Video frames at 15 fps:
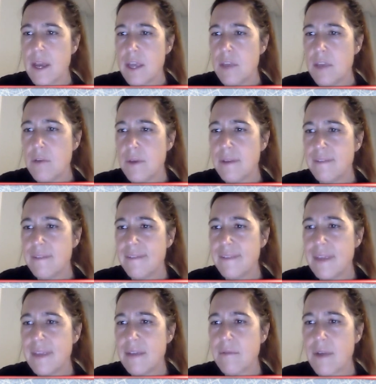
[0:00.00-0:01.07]
you can
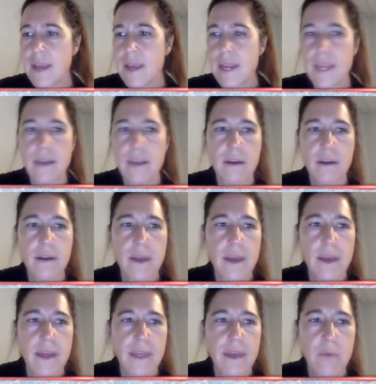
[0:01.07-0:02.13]
see right here
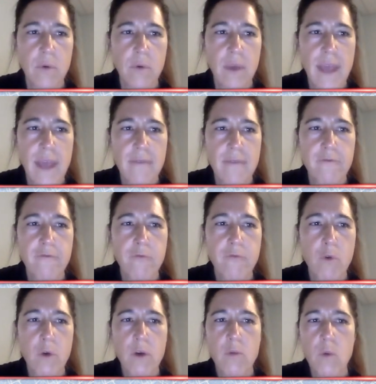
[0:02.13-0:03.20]
that we have
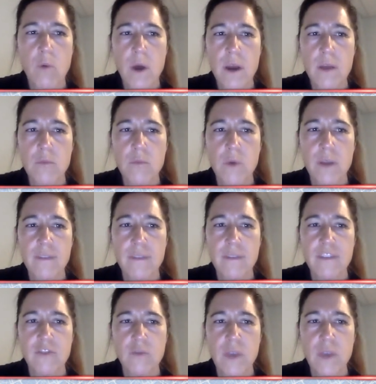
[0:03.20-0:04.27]
4 one-on-one
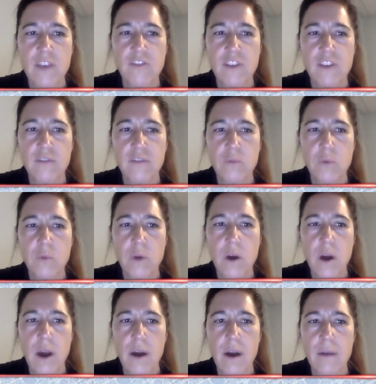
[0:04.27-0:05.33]
situations
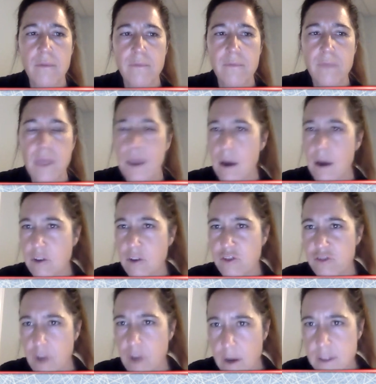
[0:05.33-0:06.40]
where our
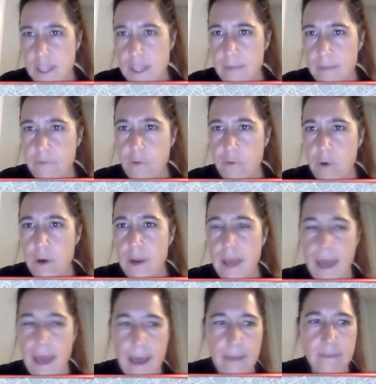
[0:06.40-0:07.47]
strong side forward
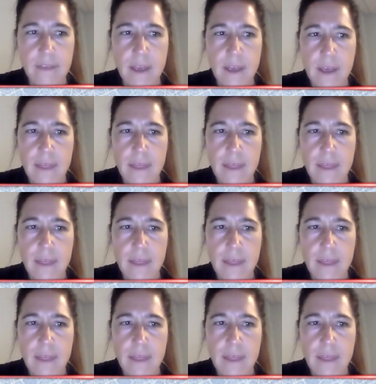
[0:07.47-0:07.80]
has